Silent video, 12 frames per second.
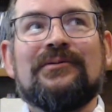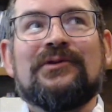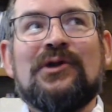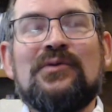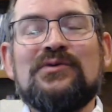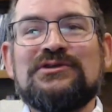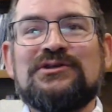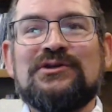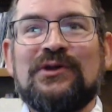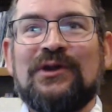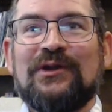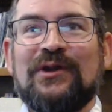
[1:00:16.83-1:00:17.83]
there was
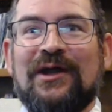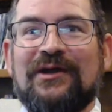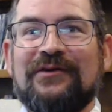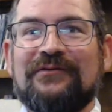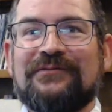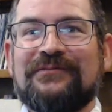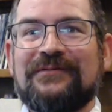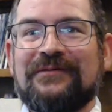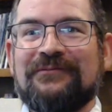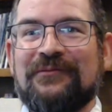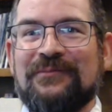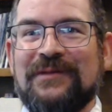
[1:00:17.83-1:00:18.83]
still a lot of,
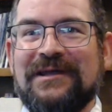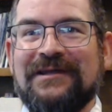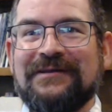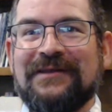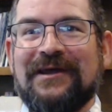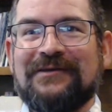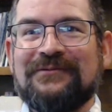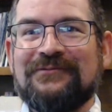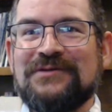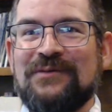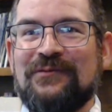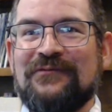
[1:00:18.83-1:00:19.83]
for me, like
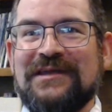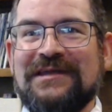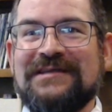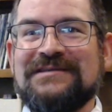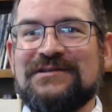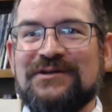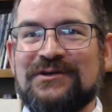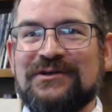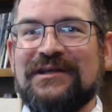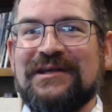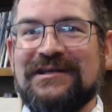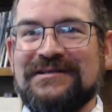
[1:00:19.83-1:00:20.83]
some of the easier
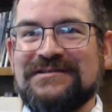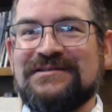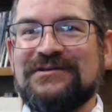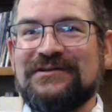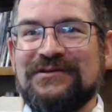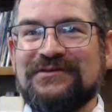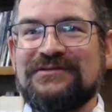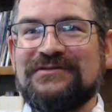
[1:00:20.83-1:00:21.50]
things to